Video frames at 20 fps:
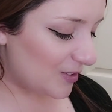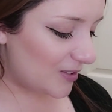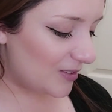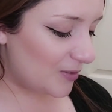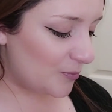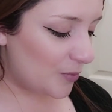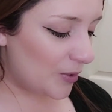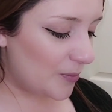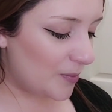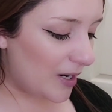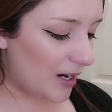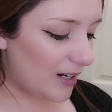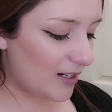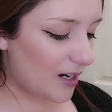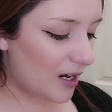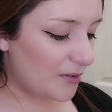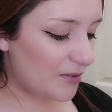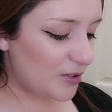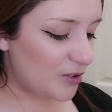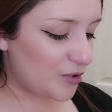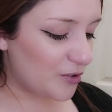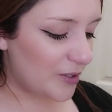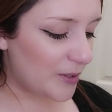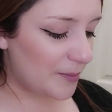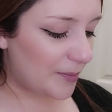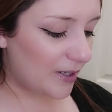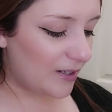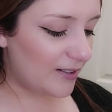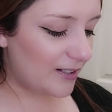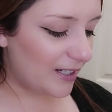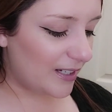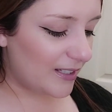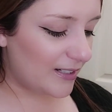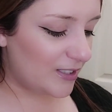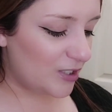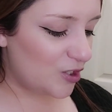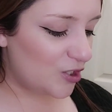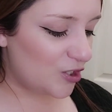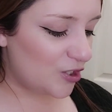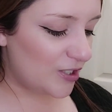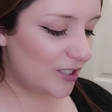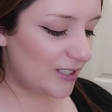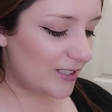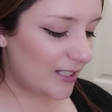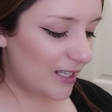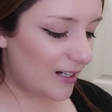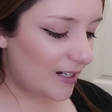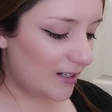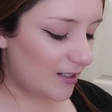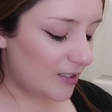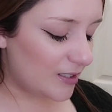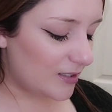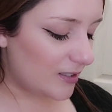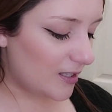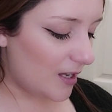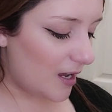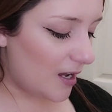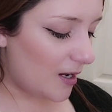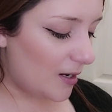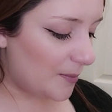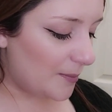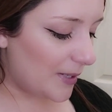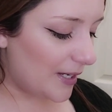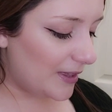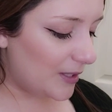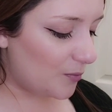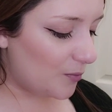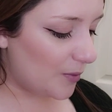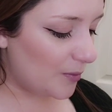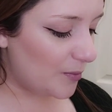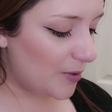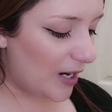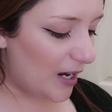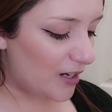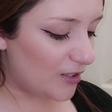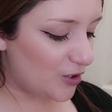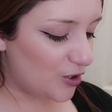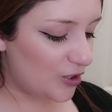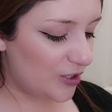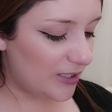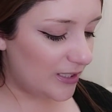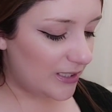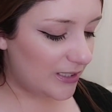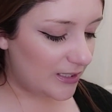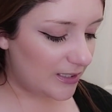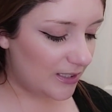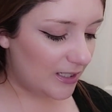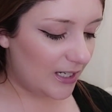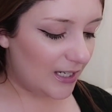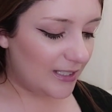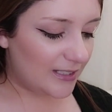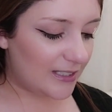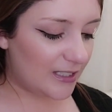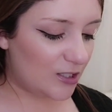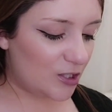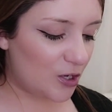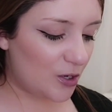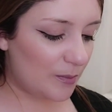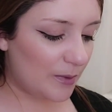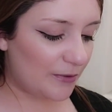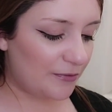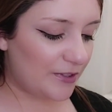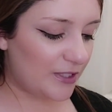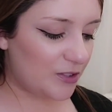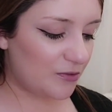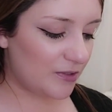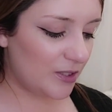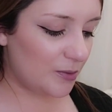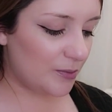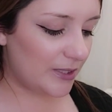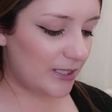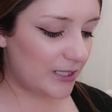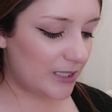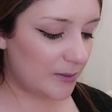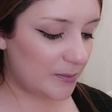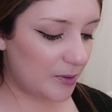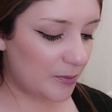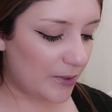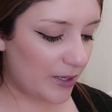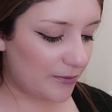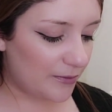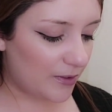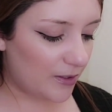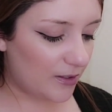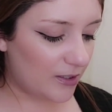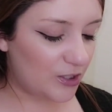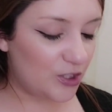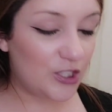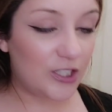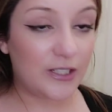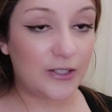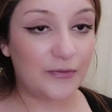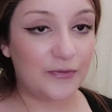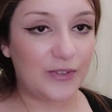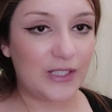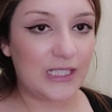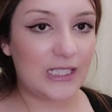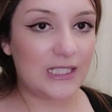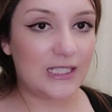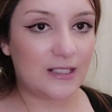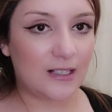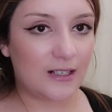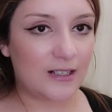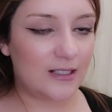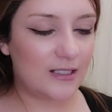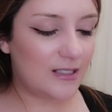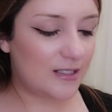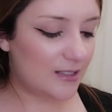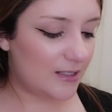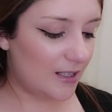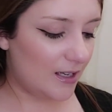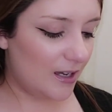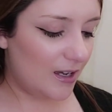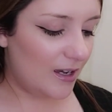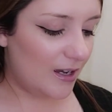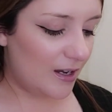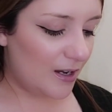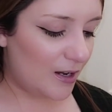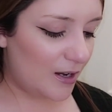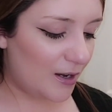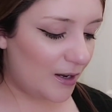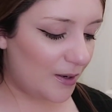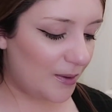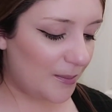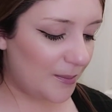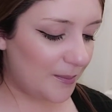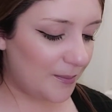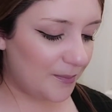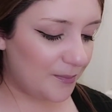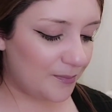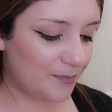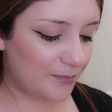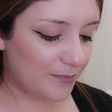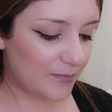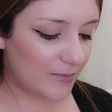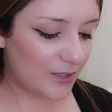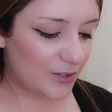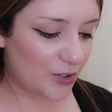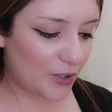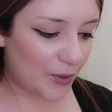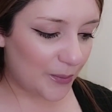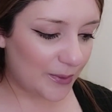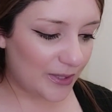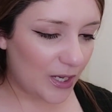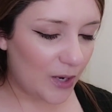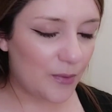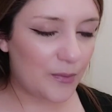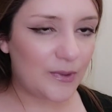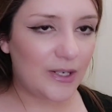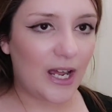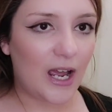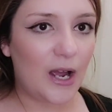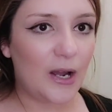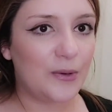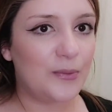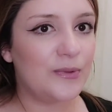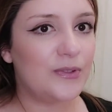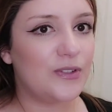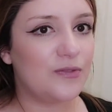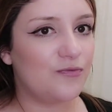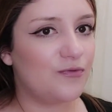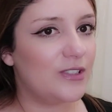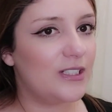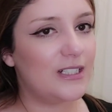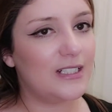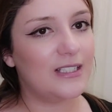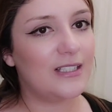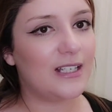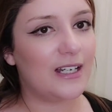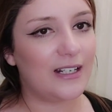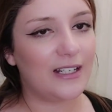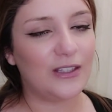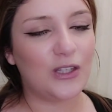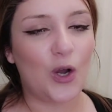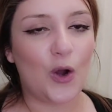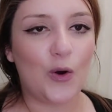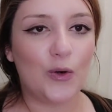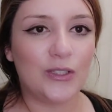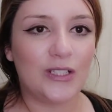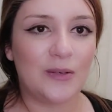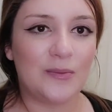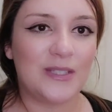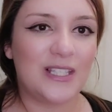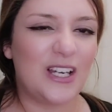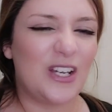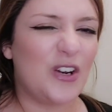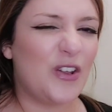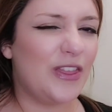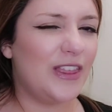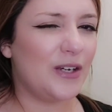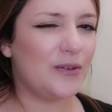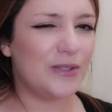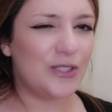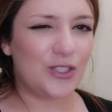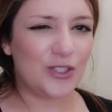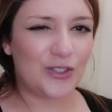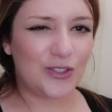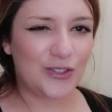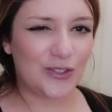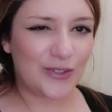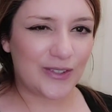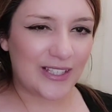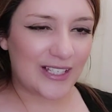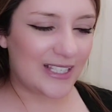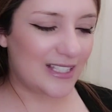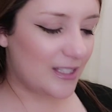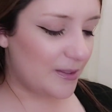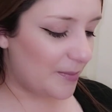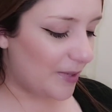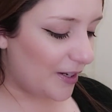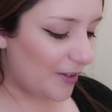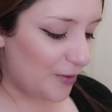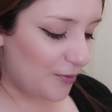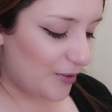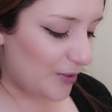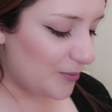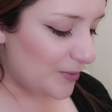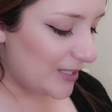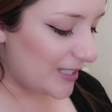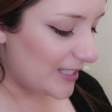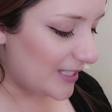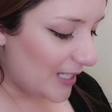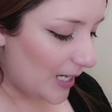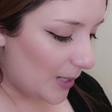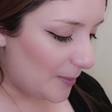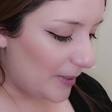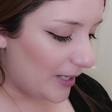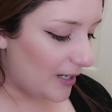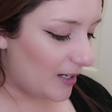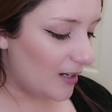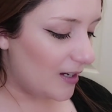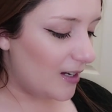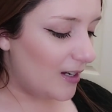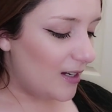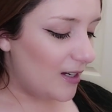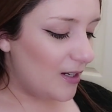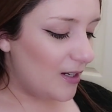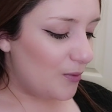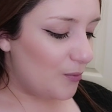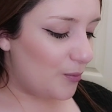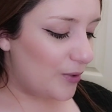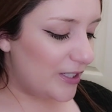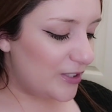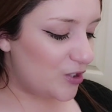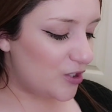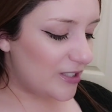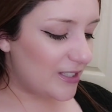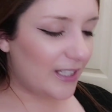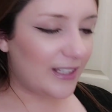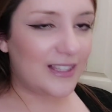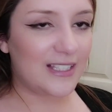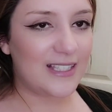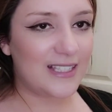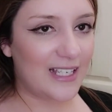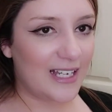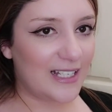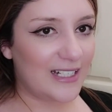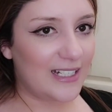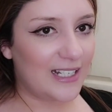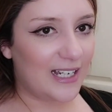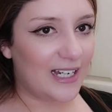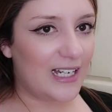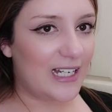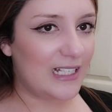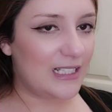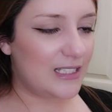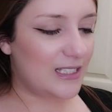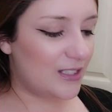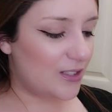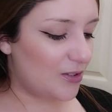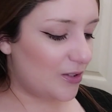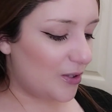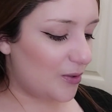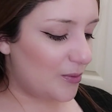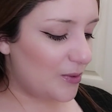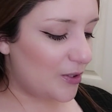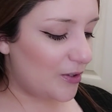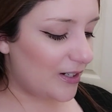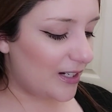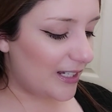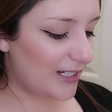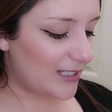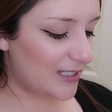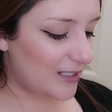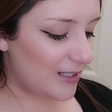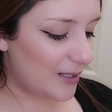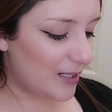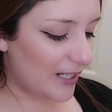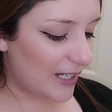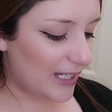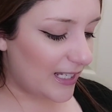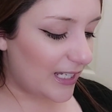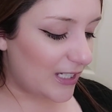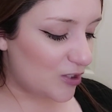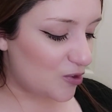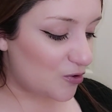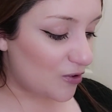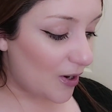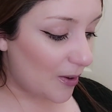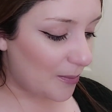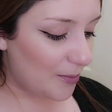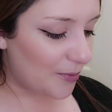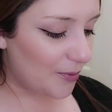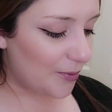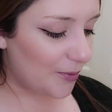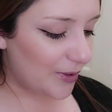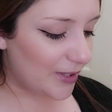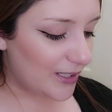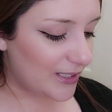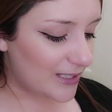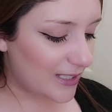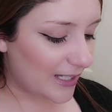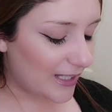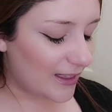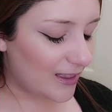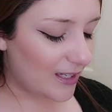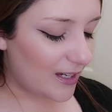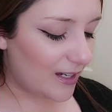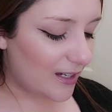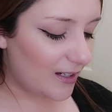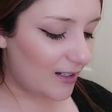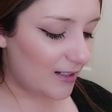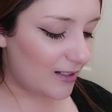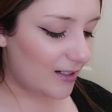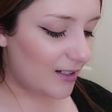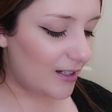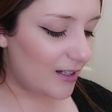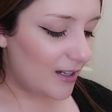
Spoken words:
We were her cover story, but like initially she didn't tell us. And then when we were out, she said, look, my friends really want to see me, whatever. And she convinced us to go with her. I was really scared, like the whole time. I was like, I don't think we should do this. And my other friend was the same. Like, we're just like the scaredy cats, you know, we don't like to like get in trouble, things like that.